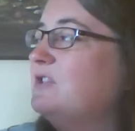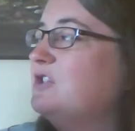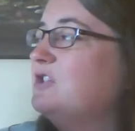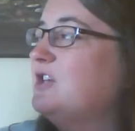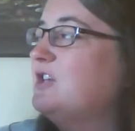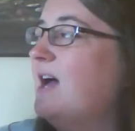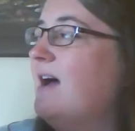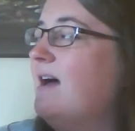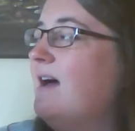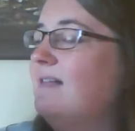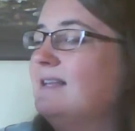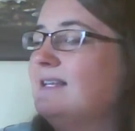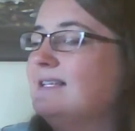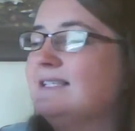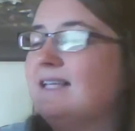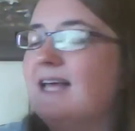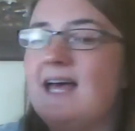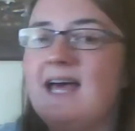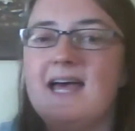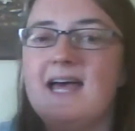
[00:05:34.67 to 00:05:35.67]
shell and
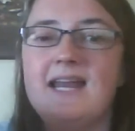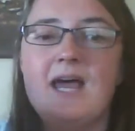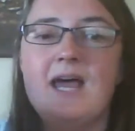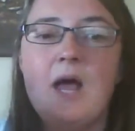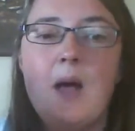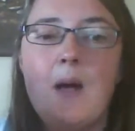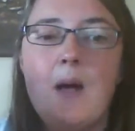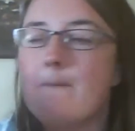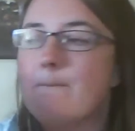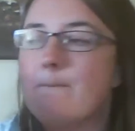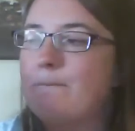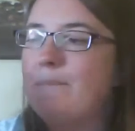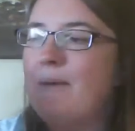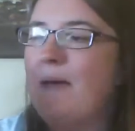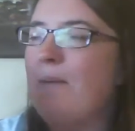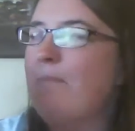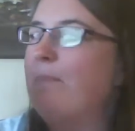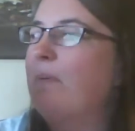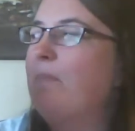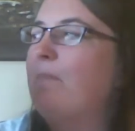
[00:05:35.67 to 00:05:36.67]
said,
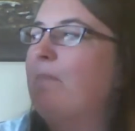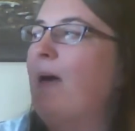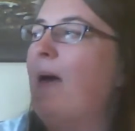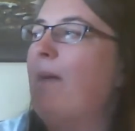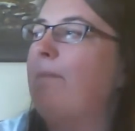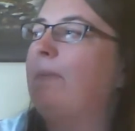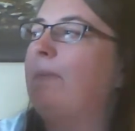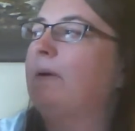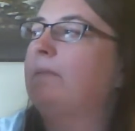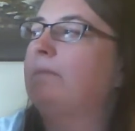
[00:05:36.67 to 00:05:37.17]
"Pip, pip."